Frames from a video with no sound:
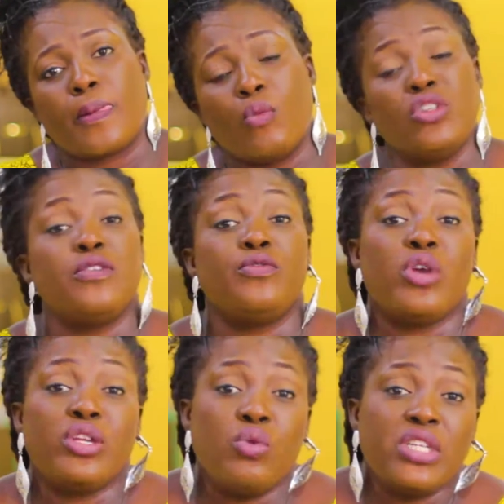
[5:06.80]
What if
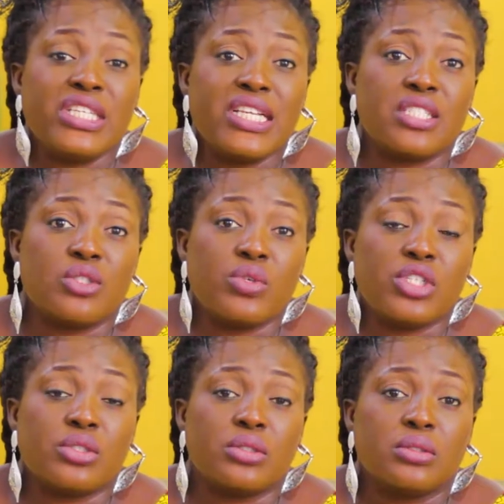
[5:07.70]
you are the one in that
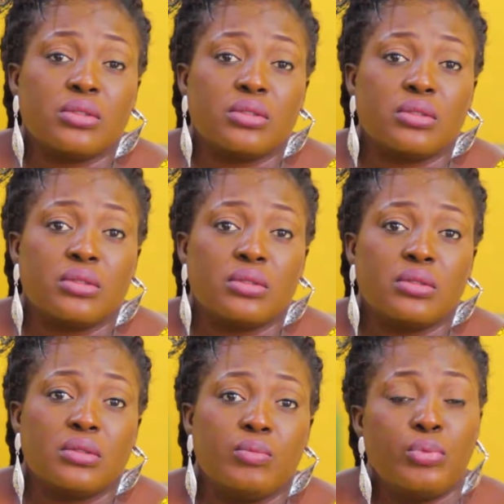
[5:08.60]
situation?
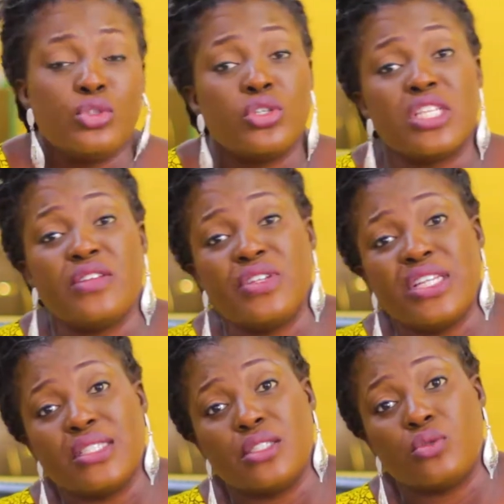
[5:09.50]
Put yourself in
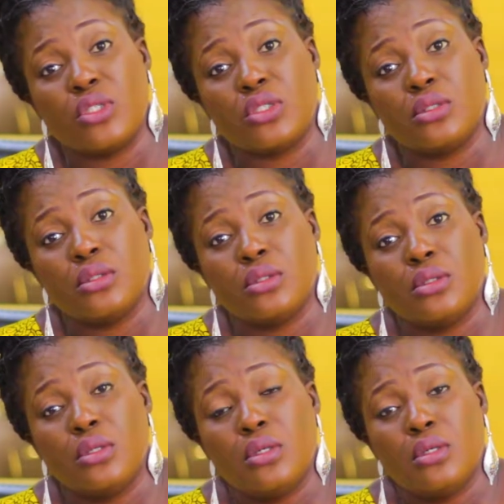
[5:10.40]
that situation.
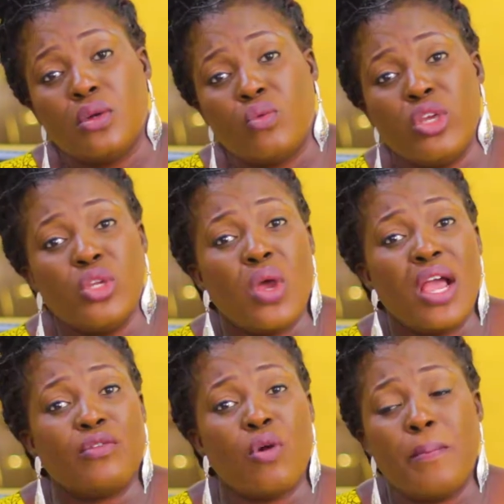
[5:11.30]
When you don't
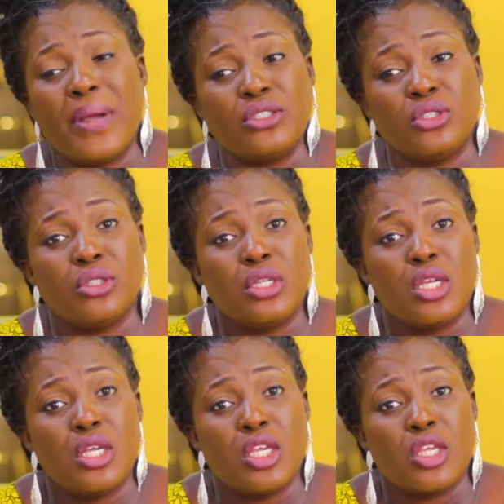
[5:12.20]
have compassion,
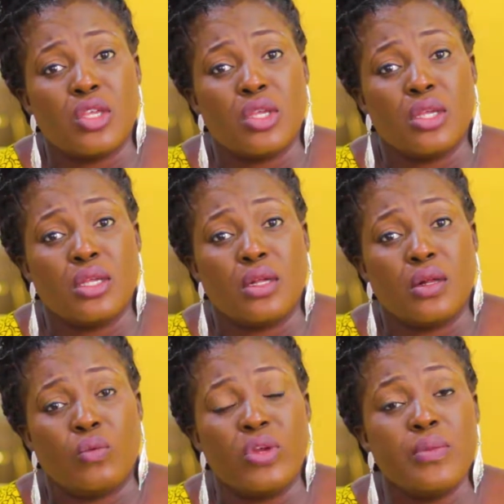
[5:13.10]

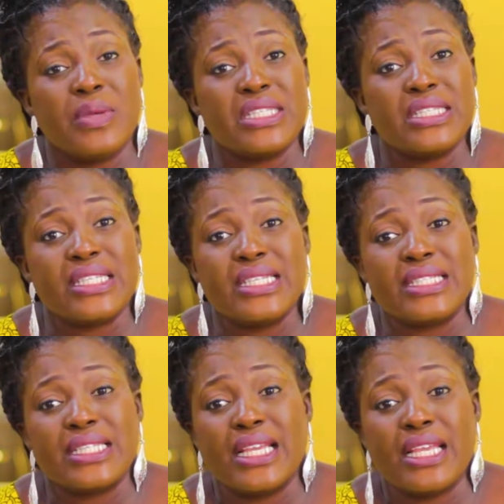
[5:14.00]
when the person
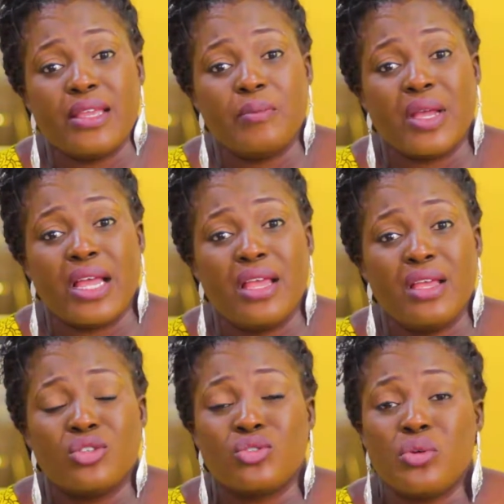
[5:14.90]
says,
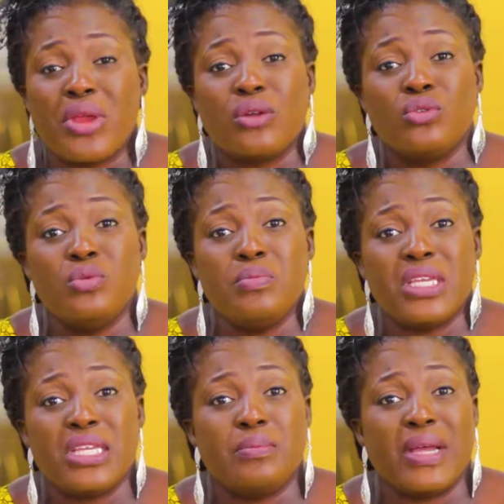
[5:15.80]
sorry, I couldn't
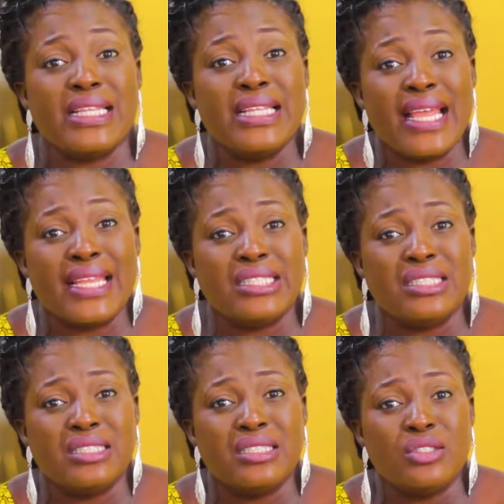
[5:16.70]
make it by 9,
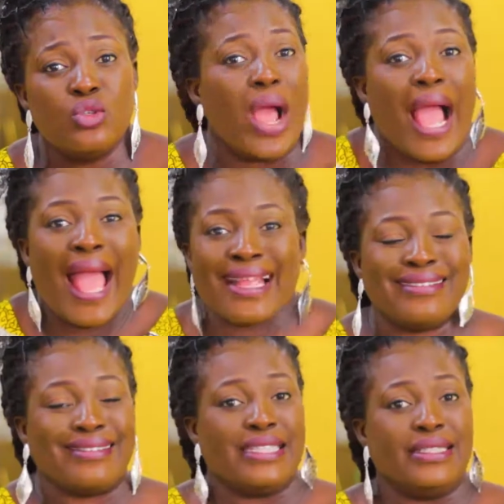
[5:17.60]
you are
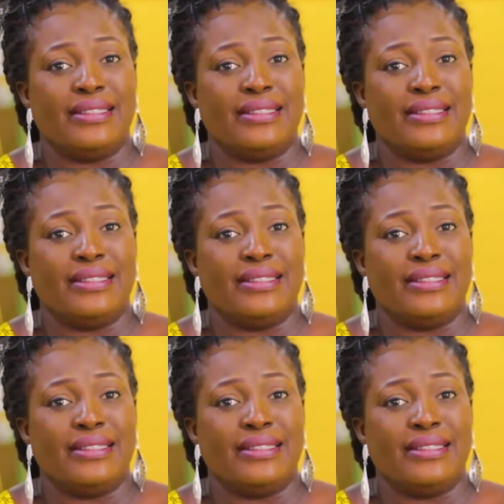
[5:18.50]
angry.